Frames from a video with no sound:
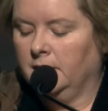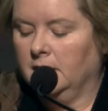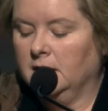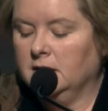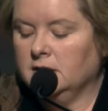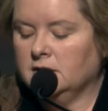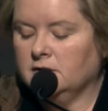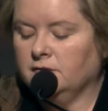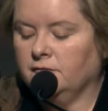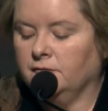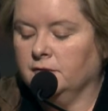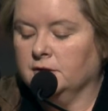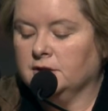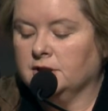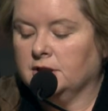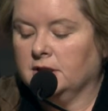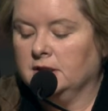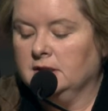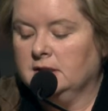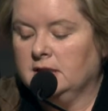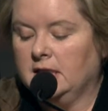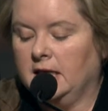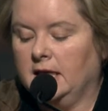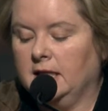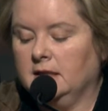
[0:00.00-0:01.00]
each of which
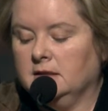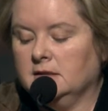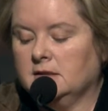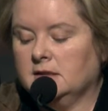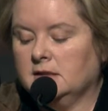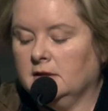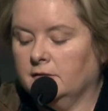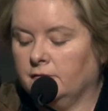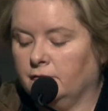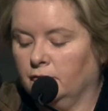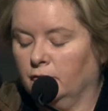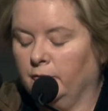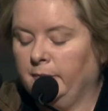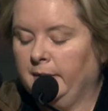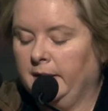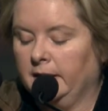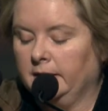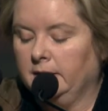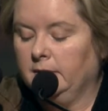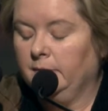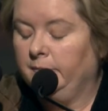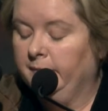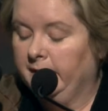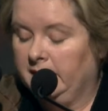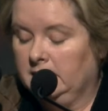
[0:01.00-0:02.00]
contained several
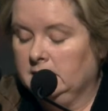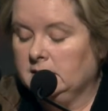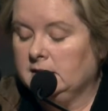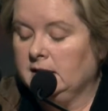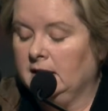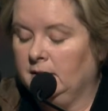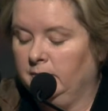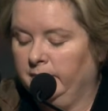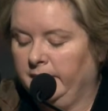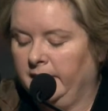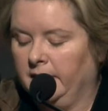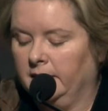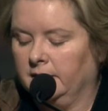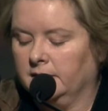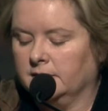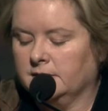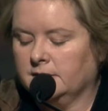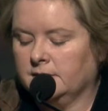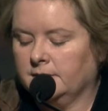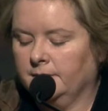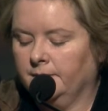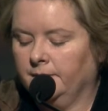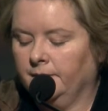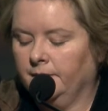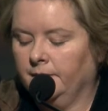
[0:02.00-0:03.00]
beds and
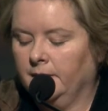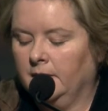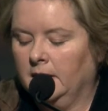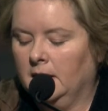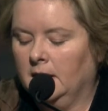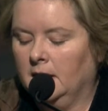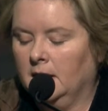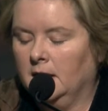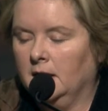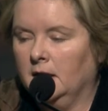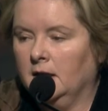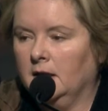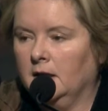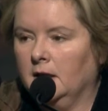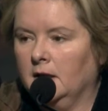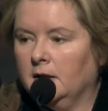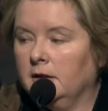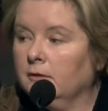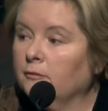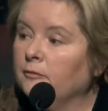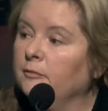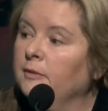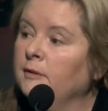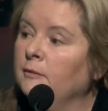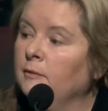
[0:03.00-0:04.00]
bunks.
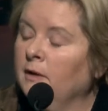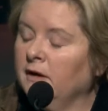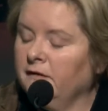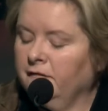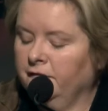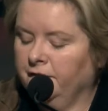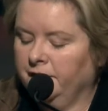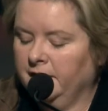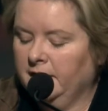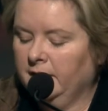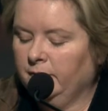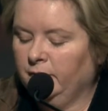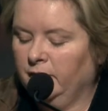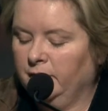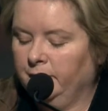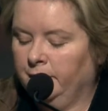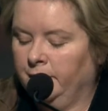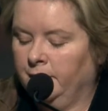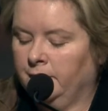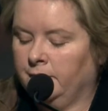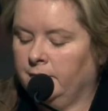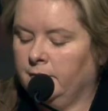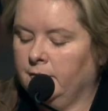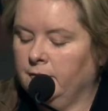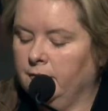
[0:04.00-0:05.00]
There would be one family
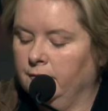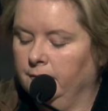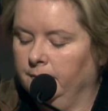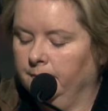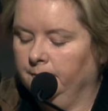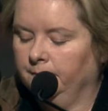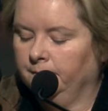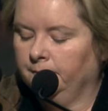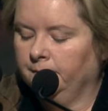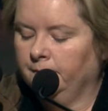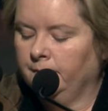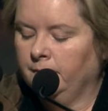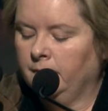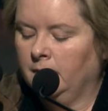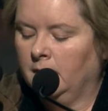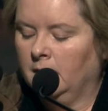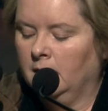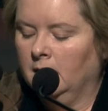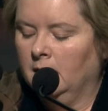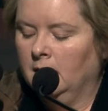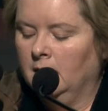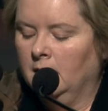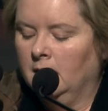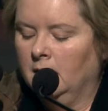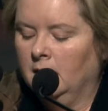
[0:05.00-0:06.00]
per room.
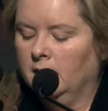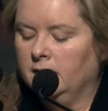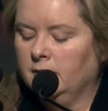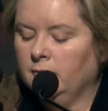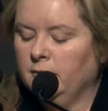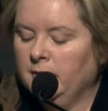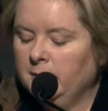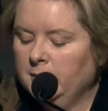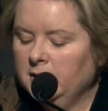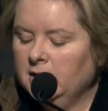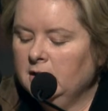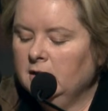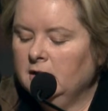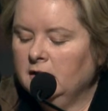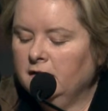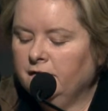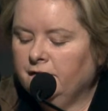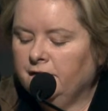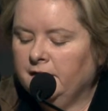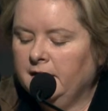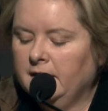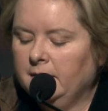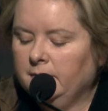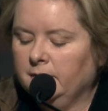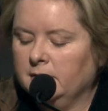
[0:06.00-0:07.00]
The women and their
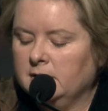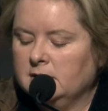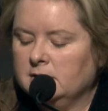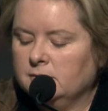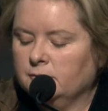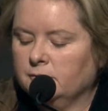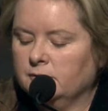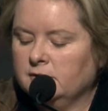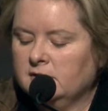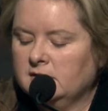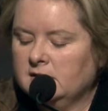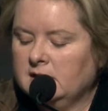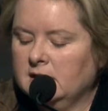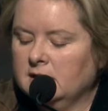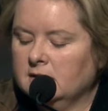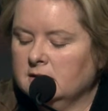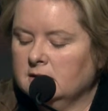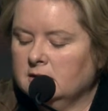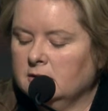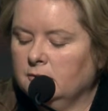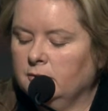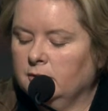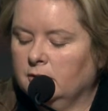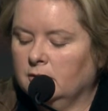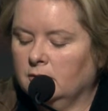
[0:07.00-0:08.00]
families would stay
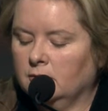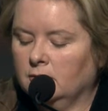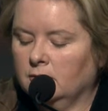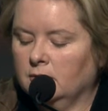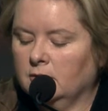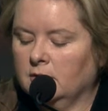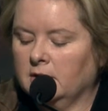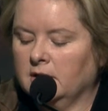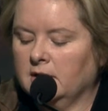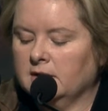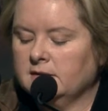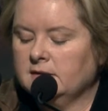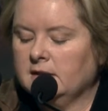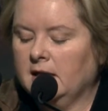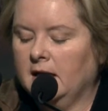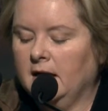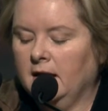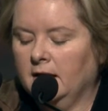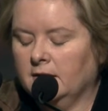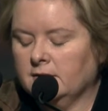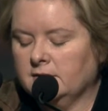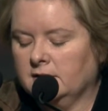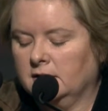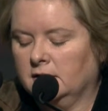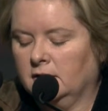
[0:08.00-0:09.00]
until we could organise a
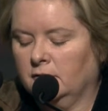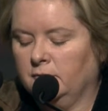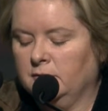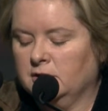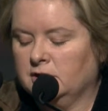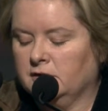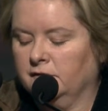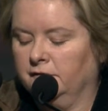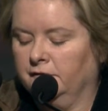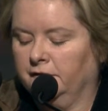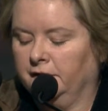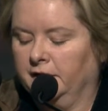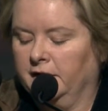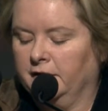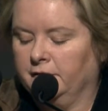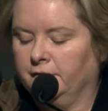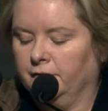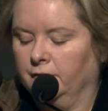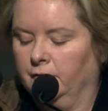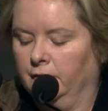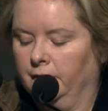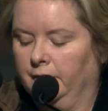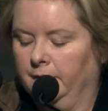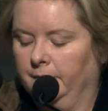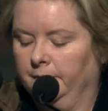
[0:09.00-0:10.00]
housing commission flat
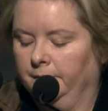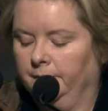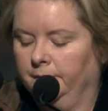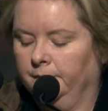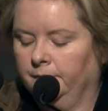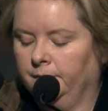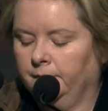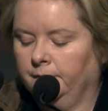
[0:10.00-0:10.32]
for them.